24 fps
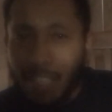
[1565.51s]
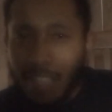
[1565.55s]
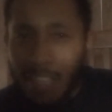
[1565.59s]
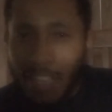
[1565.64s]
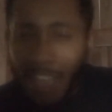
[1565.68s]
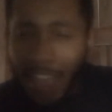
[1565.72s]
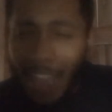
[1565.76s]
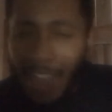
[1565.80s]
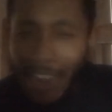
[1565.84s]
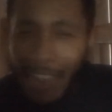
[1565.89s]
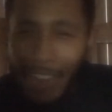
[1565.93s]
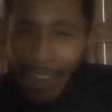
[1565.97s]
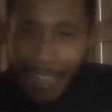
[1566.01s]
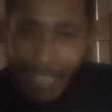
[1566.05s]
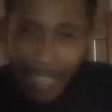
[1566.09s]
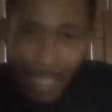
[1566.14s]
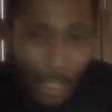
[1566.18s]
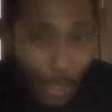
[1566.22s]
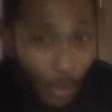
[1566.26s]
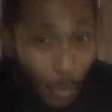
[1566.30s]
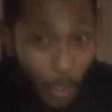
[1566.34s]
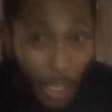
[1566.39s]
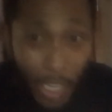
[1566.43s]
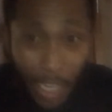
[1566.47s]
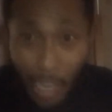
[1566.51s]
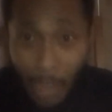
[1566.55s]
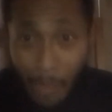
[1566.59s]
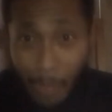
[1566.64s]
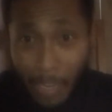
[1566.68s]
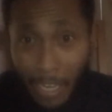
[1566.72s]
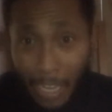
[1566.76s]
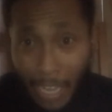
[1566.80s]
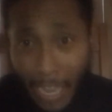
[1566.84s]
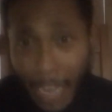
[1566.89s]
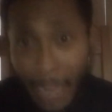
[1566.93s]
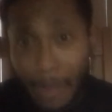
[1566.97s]
And in this week coming
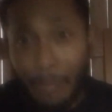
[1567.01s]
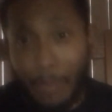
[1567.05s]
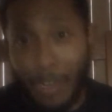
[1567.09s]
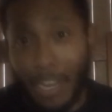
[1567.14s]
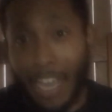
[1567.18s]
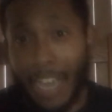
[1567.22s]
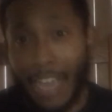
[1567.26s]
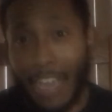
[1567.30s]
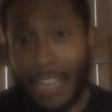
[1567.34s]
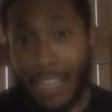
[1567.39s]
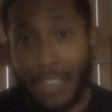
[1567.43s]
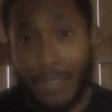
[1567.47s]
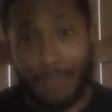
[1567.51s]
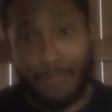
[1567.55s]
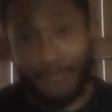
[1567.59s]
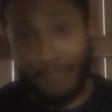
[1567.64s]
game day,